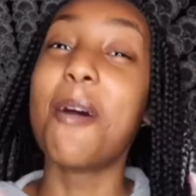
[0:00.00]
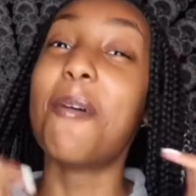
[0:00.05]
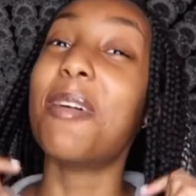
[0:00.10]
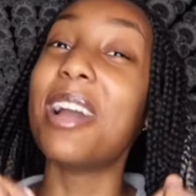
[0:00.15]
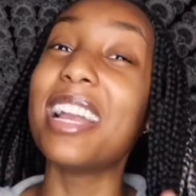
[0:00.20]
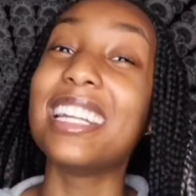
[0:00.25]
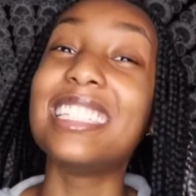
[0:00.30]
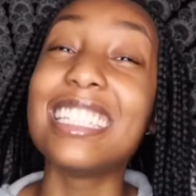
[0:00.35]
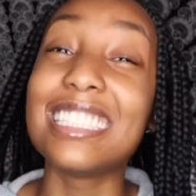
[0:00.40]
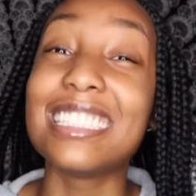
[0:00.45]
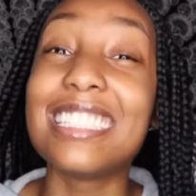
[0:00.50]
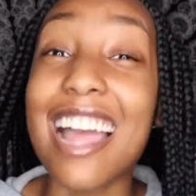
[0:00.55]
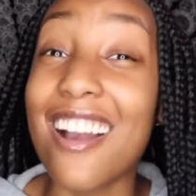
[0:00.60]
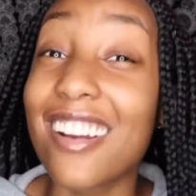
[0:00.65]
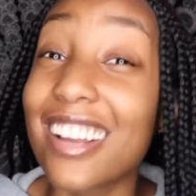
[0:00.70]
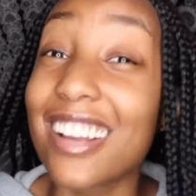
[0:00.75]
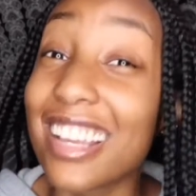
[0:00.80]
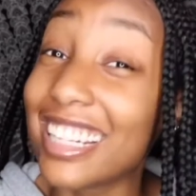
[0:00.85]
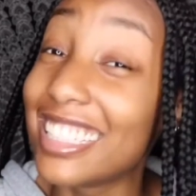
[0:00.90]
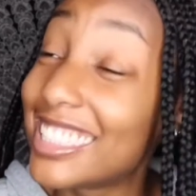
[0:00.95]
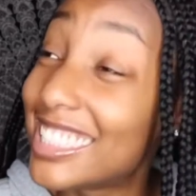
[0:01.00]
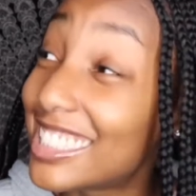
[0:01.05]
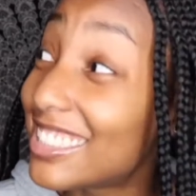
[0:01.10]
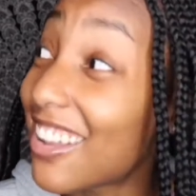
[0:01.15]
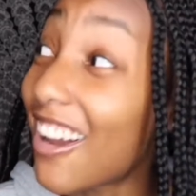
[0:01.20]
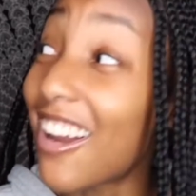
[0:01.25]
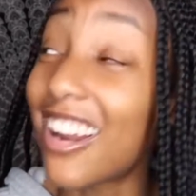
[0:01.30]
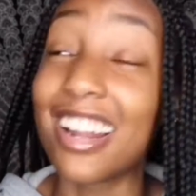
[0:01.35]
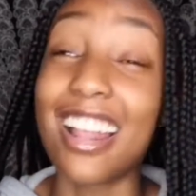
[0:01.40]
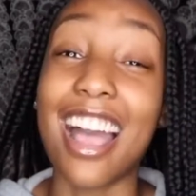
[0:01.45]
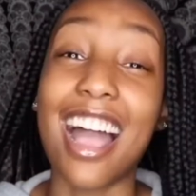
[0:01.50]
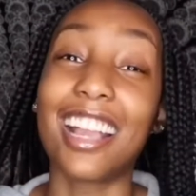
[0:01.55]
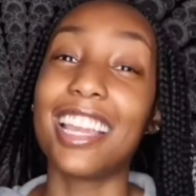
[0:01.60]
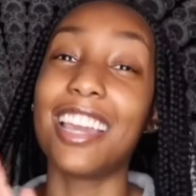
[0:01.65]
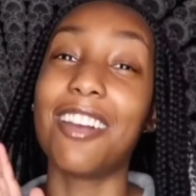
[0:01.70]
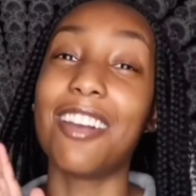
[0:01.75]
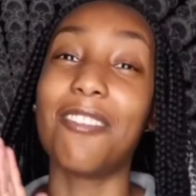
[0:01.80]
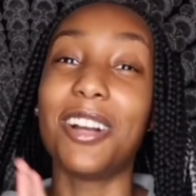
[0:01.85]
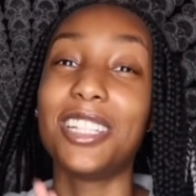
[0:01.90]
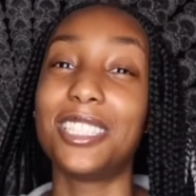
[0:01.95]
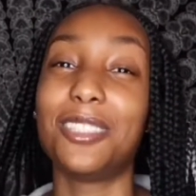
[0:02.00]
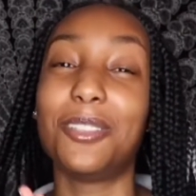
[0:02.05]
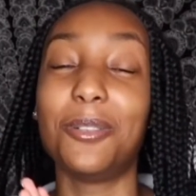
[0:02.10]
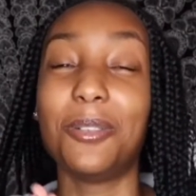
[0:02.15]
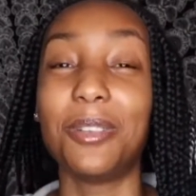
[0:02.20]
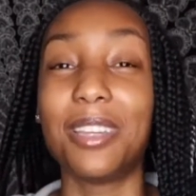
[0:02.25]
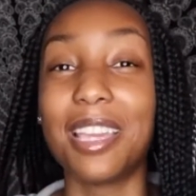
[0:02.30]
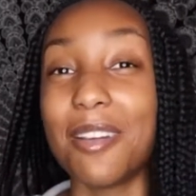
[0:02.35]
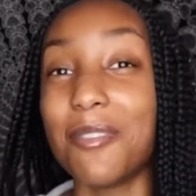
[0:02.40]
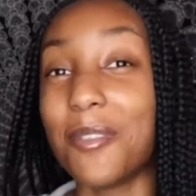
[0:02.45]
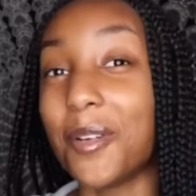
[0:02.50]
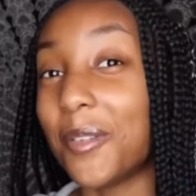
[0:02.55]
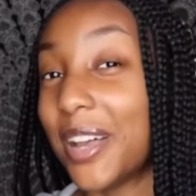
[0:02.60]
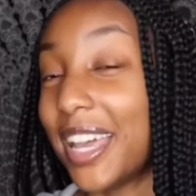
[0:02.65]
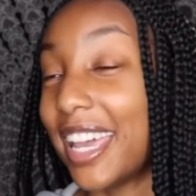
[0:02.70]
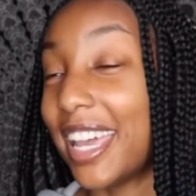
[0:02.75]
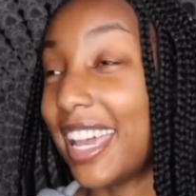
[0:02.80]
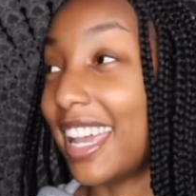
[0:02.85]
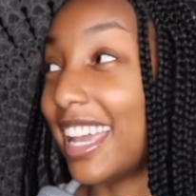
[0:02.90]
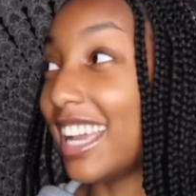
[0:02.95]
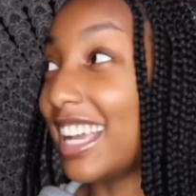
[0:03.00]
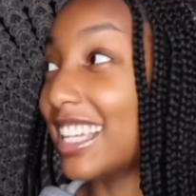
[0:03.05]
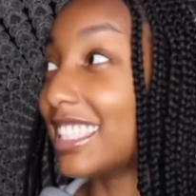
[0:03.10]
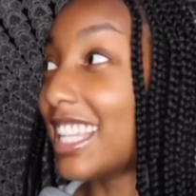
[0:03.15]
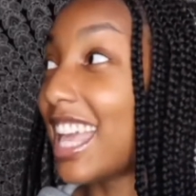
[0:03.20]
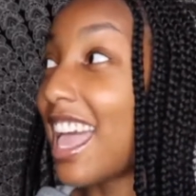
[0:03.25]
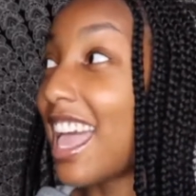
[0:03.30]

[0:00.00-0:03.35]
We just now getting started. I can't wait to do giveaways.